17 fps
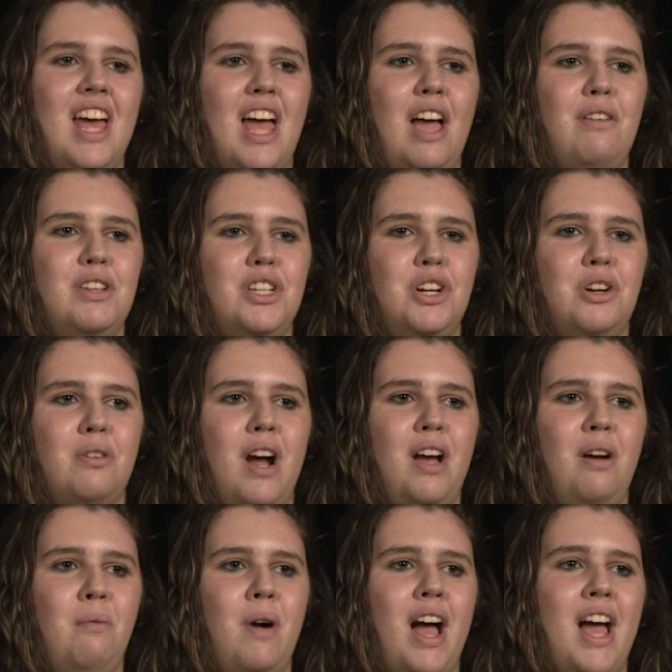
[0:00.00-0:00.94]
It was a
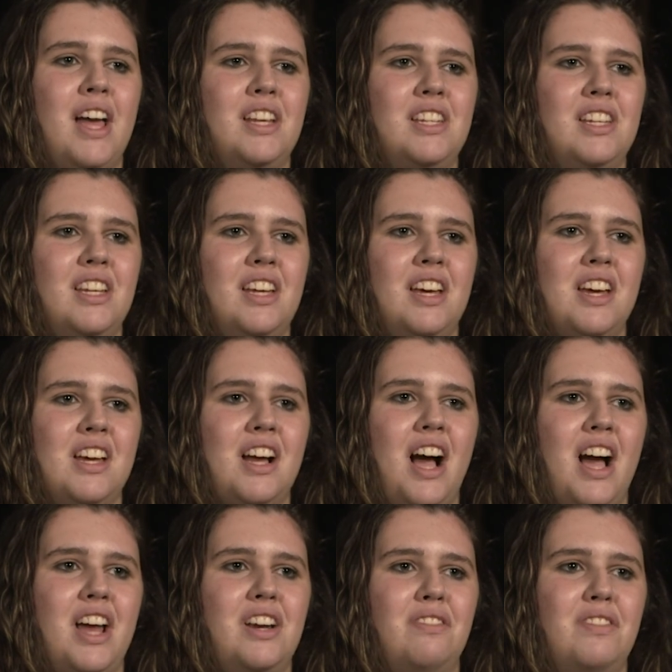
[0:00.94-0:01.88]
great way to
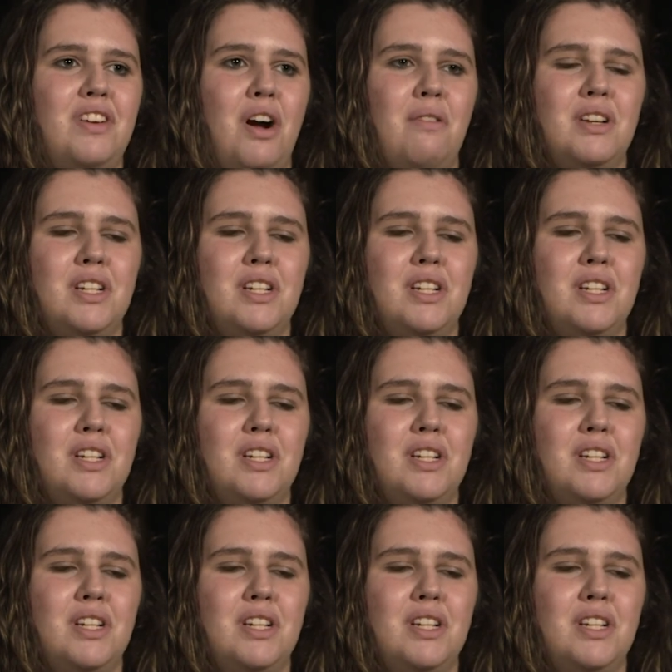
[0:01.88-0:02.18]
kind of go